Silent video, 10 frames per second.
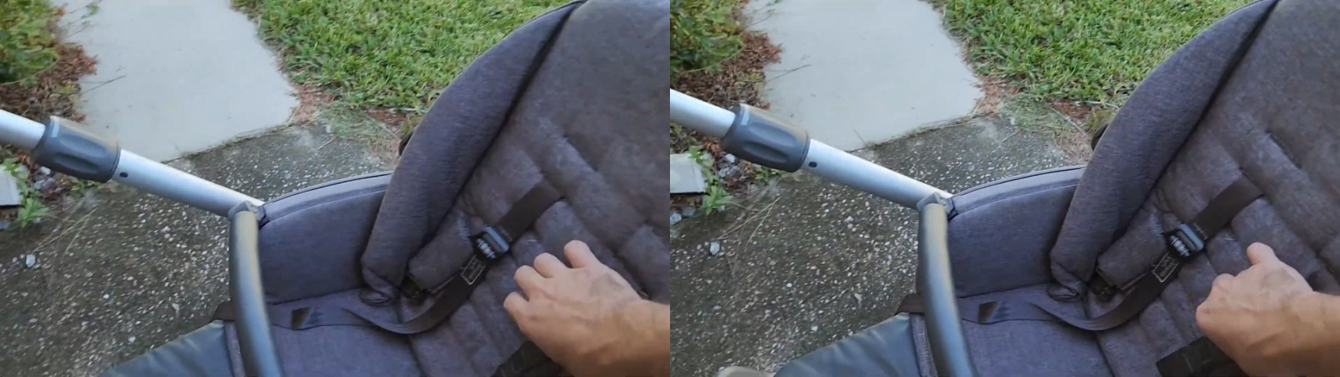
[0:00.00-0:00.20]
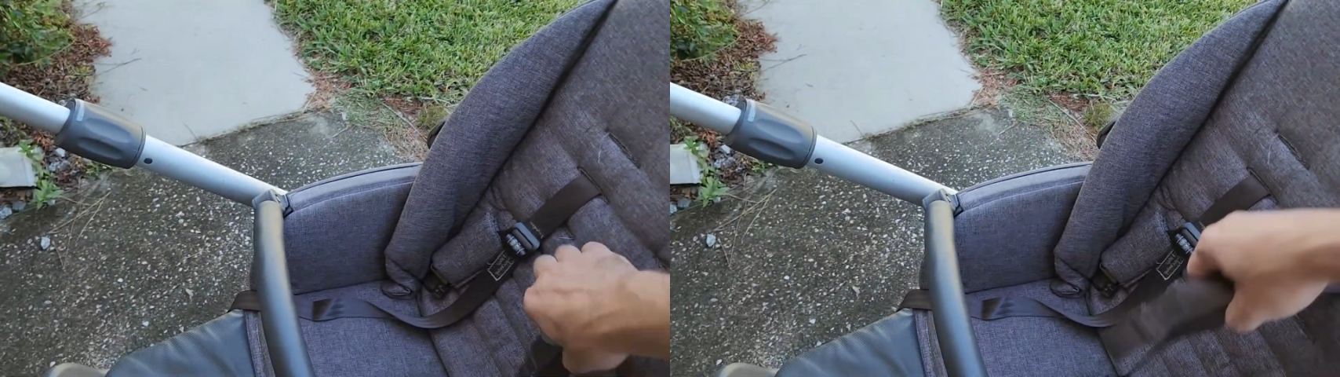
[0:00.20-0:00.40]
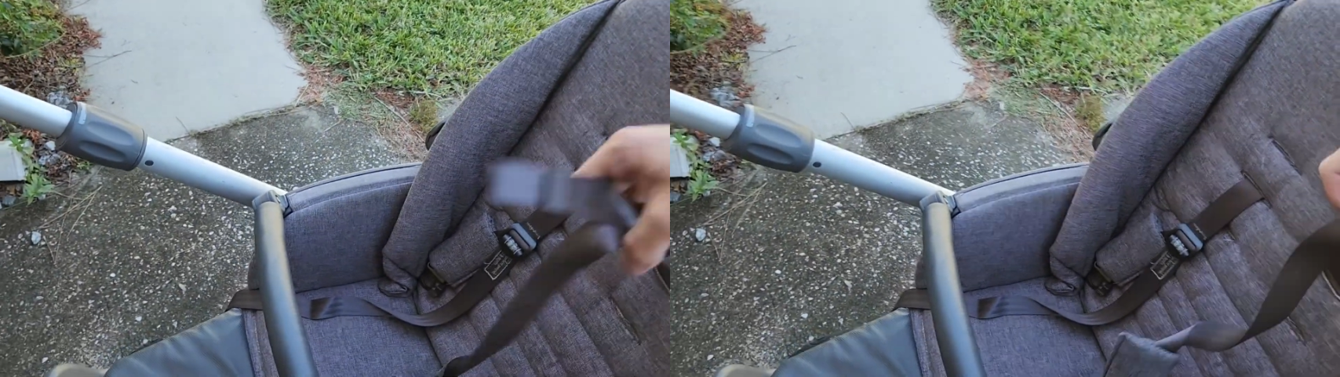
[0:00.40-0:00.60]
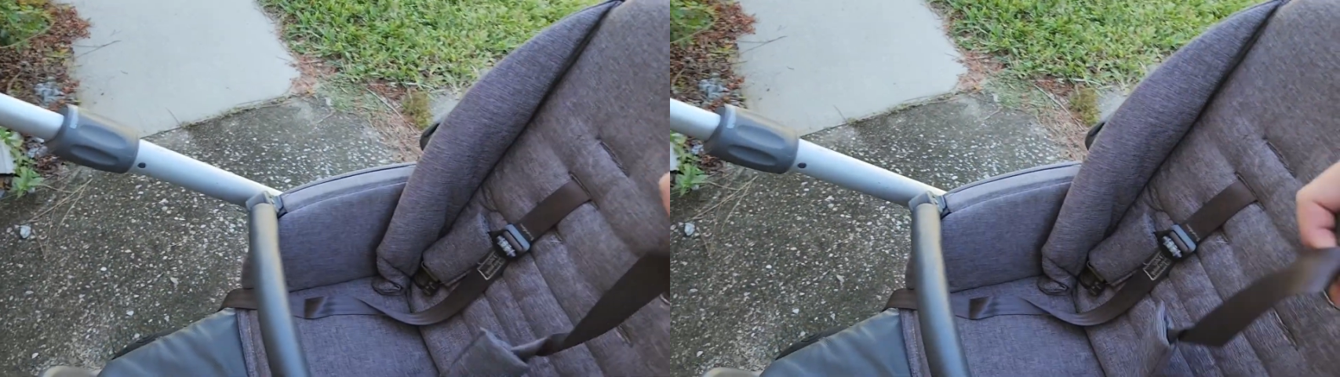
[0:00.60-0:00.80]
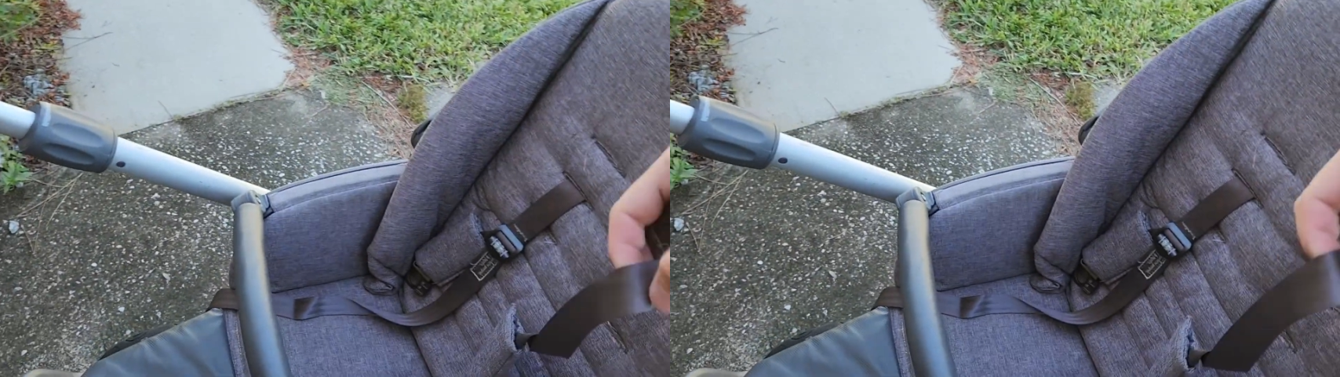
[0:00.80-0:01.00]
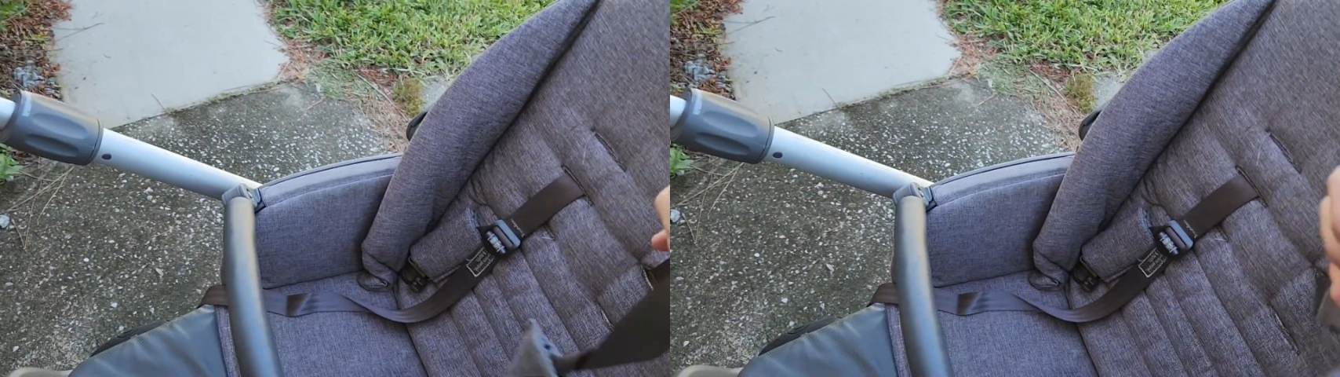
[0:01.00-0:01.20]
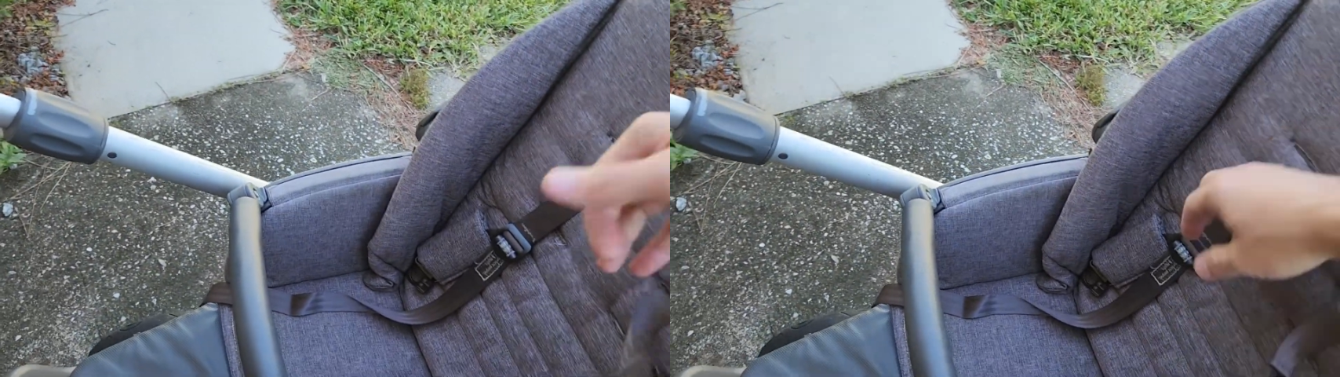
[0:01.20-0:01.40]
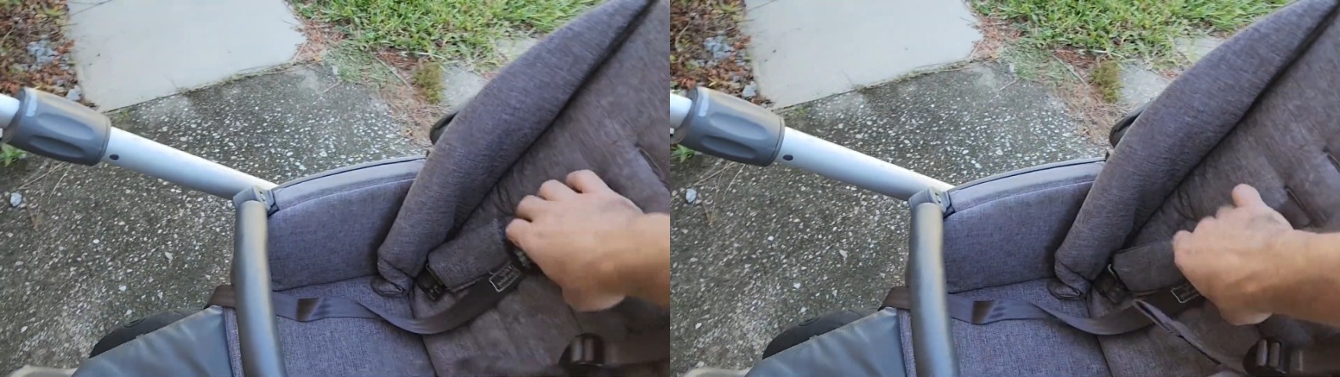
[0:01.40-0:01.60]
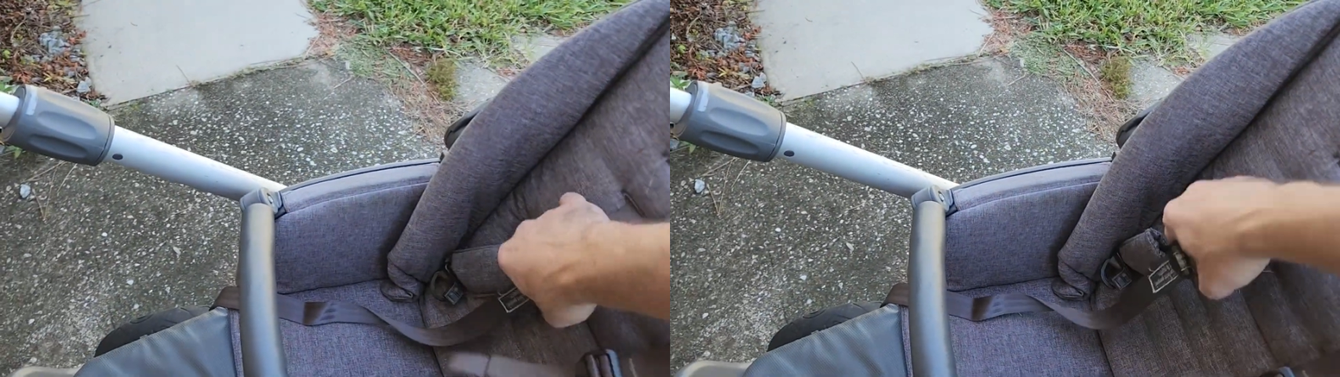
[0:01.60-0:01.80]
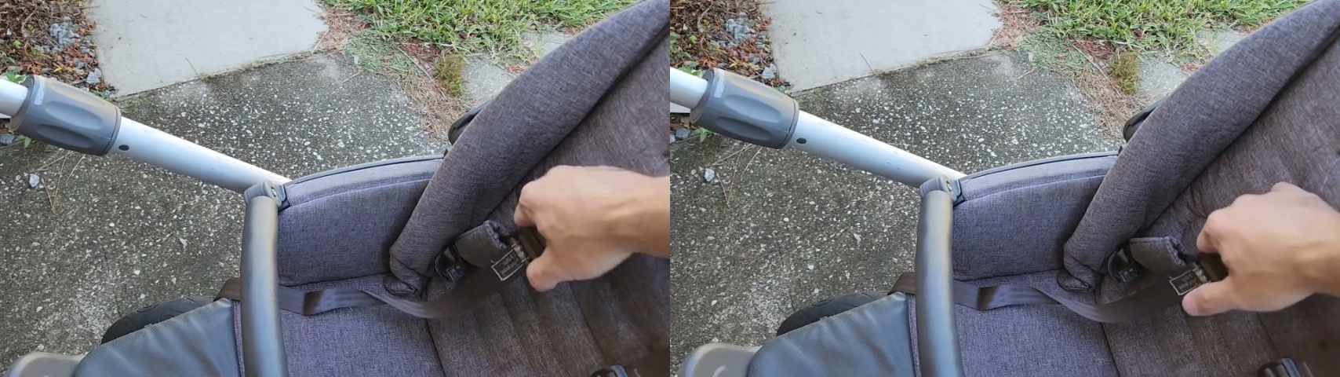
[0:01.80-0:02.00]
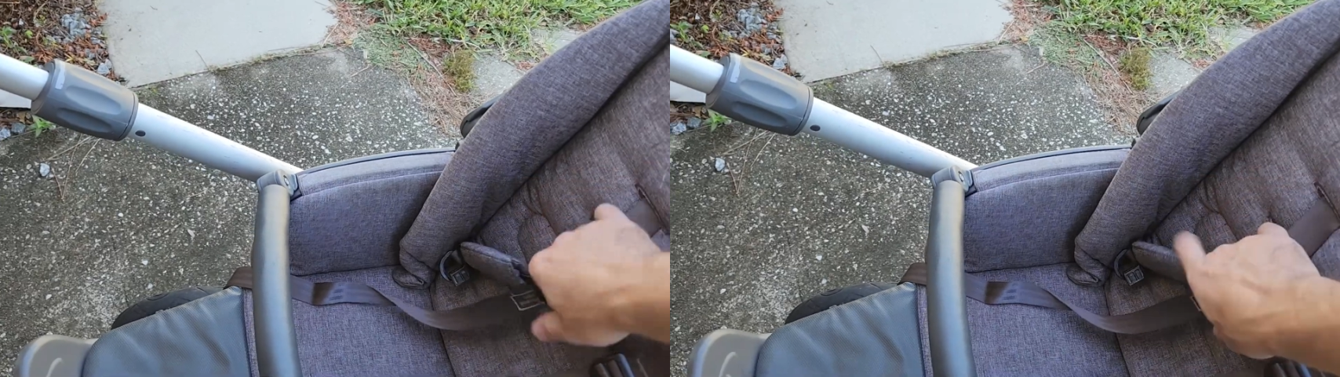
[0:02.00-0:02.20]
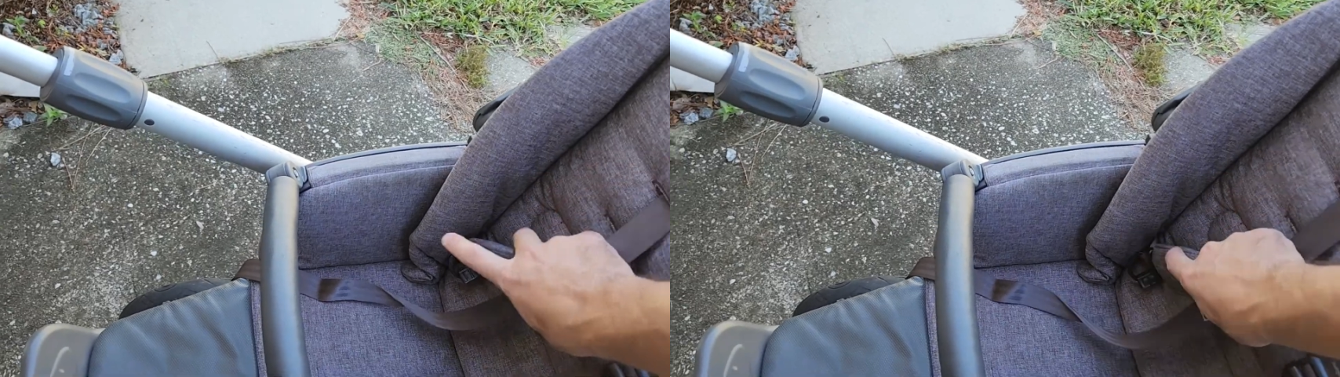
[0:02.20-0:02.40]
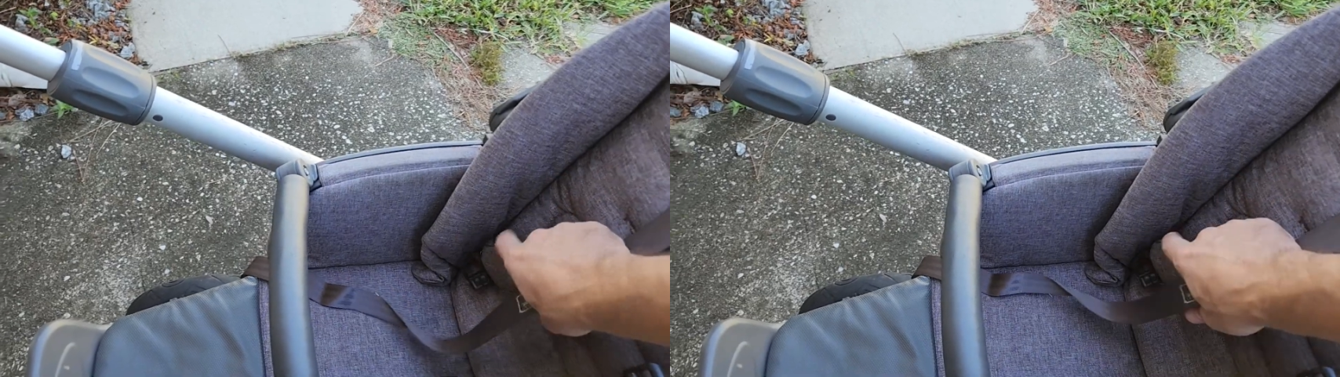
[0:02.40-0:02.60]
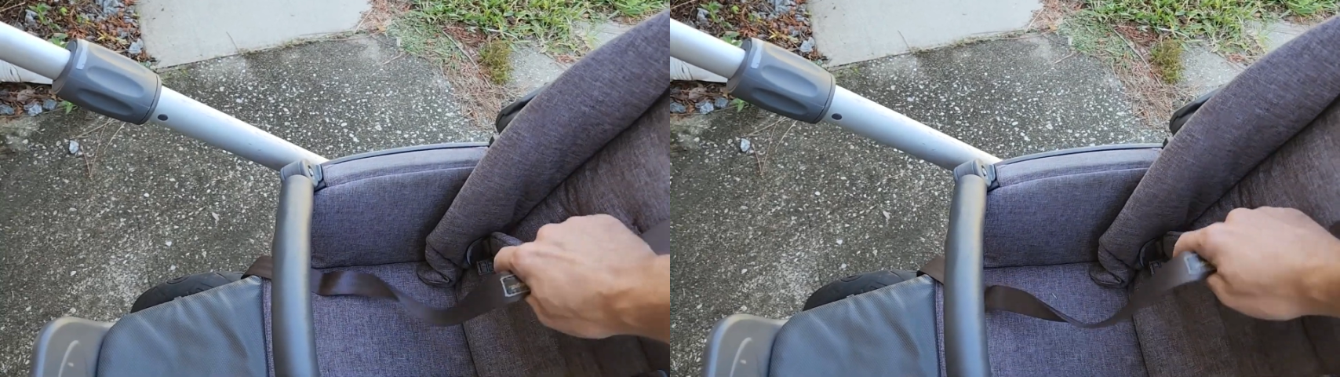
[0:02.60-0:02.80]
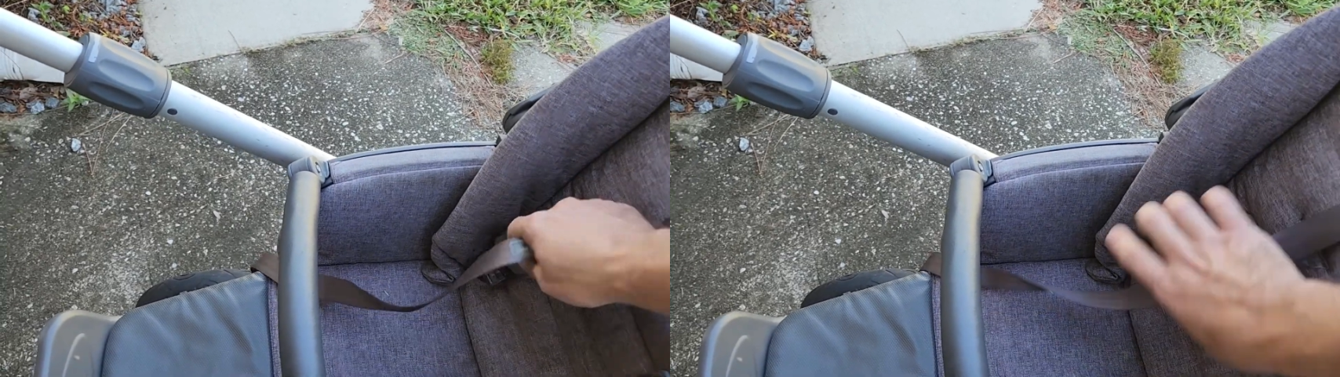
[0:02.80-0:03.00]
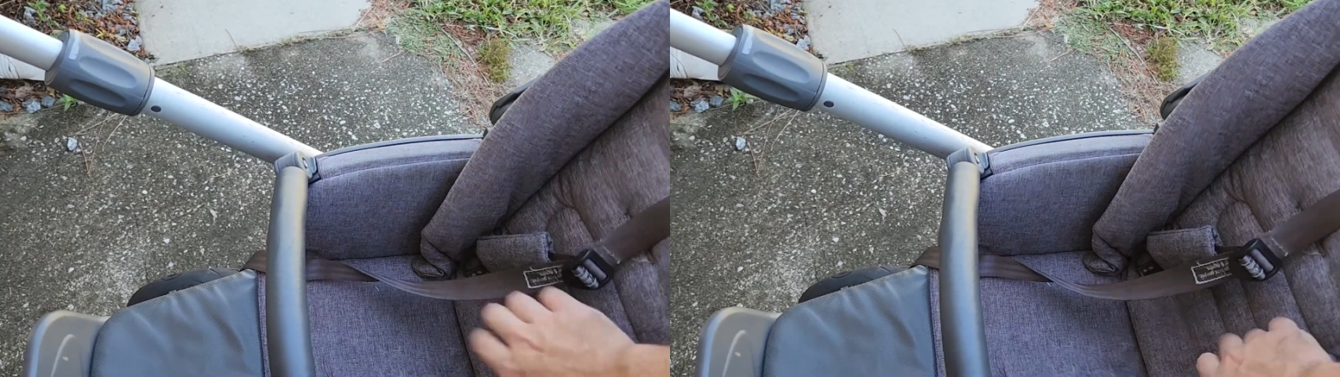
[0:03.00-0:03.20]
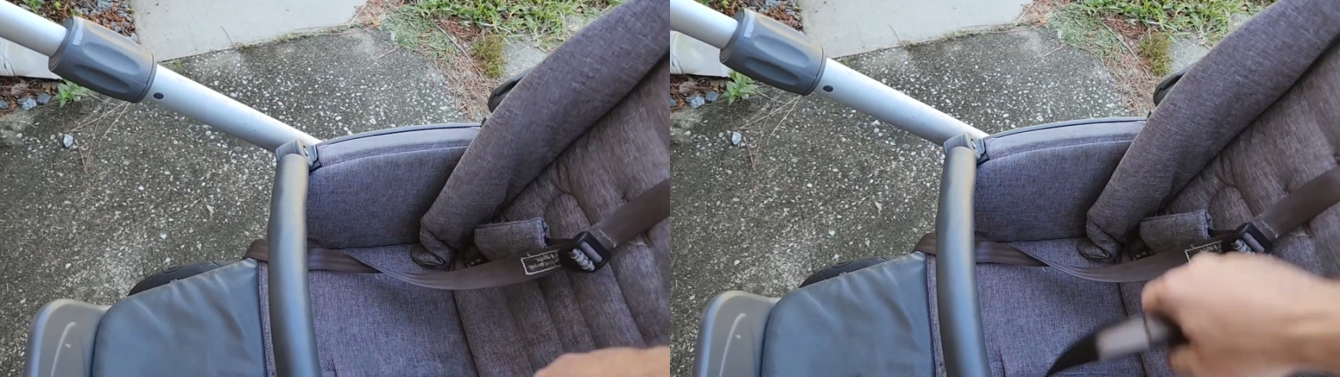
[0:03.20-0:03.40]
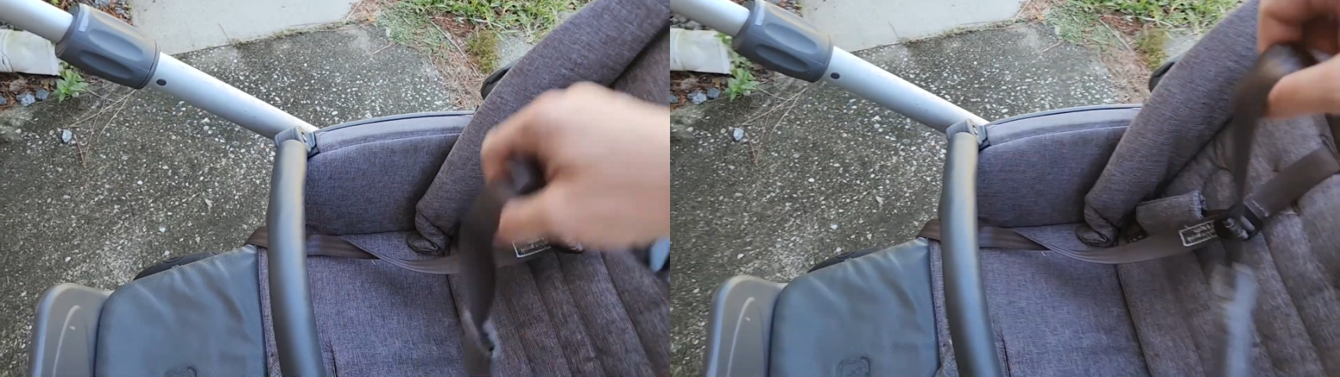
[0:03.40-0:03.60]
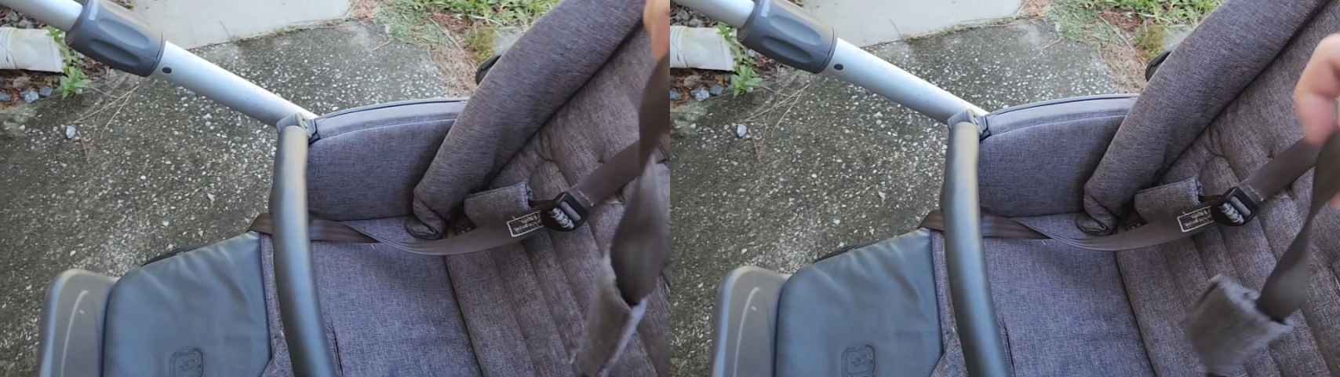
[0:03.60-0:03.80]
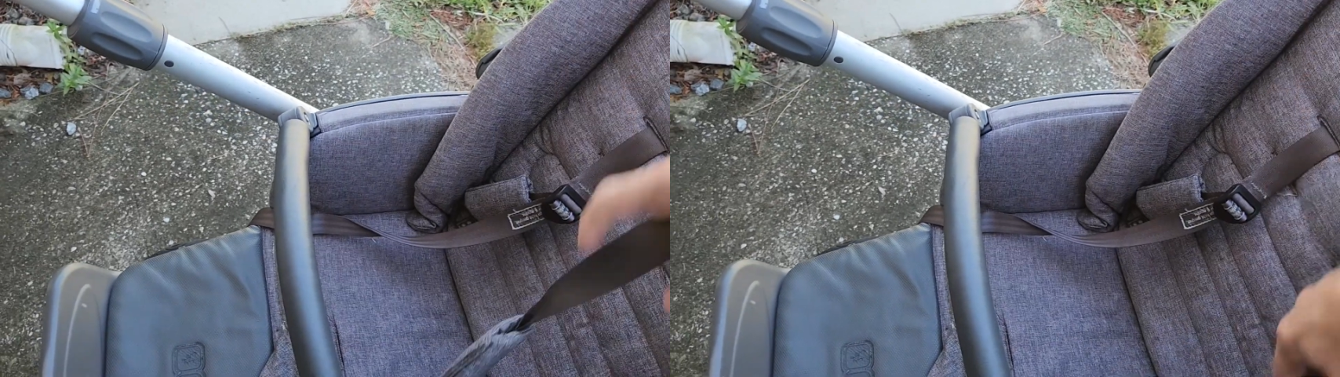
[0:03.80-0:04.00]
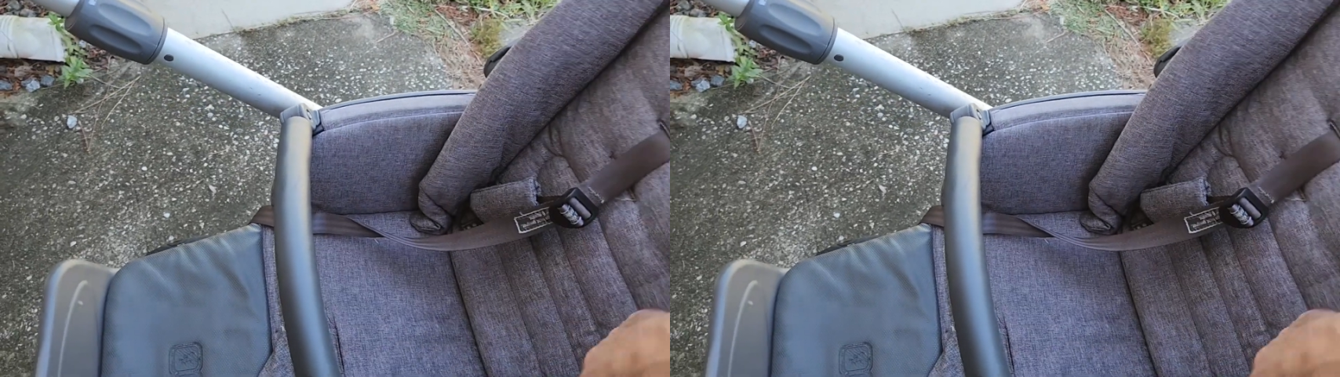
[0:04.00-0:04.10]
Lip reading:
Nobody's mouth can be seen.